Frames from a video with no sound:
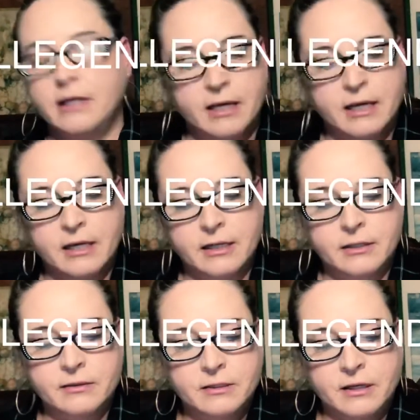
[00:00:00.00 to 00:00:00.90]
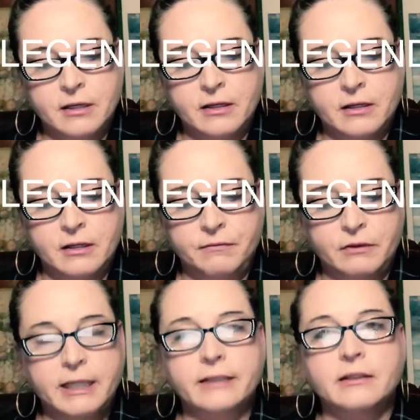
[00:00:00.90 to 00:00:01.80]
and if you'd
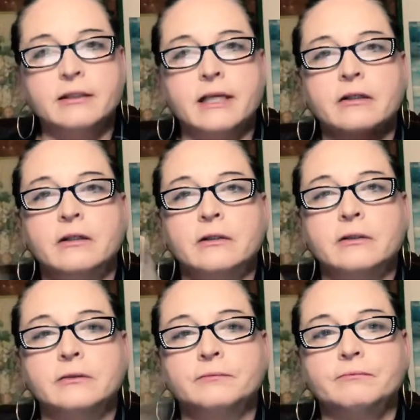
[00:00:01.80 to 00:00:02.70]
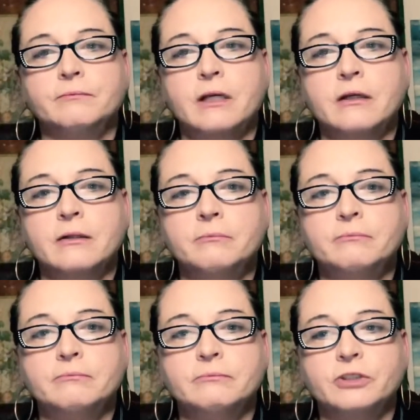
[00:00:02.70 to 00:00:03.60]
like the letter,
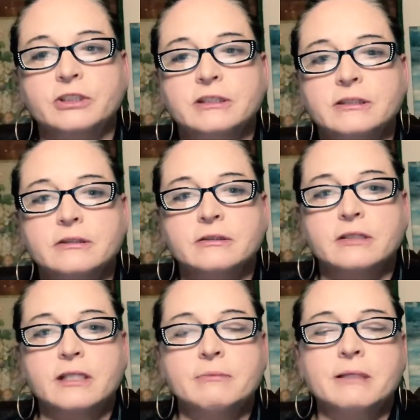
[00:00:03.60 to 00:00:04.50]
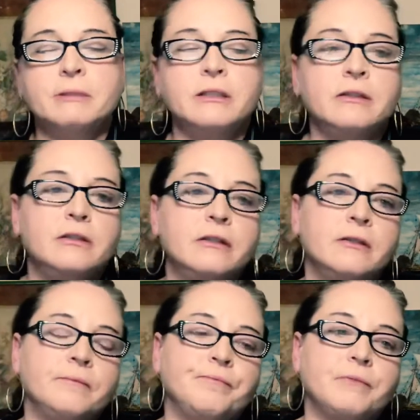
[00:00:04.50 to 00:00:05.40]
just email me,
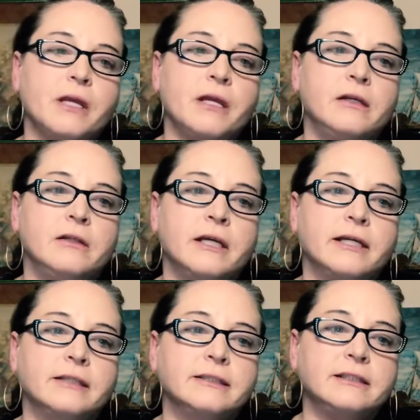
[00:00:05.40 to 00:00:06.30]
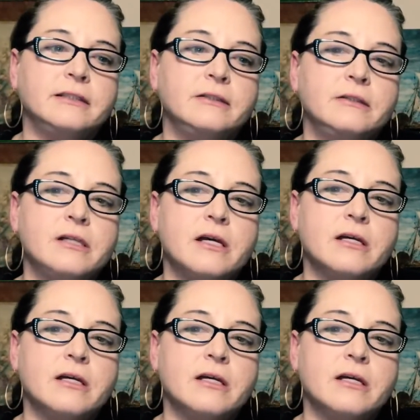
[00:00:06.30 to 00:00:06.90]
and I can see.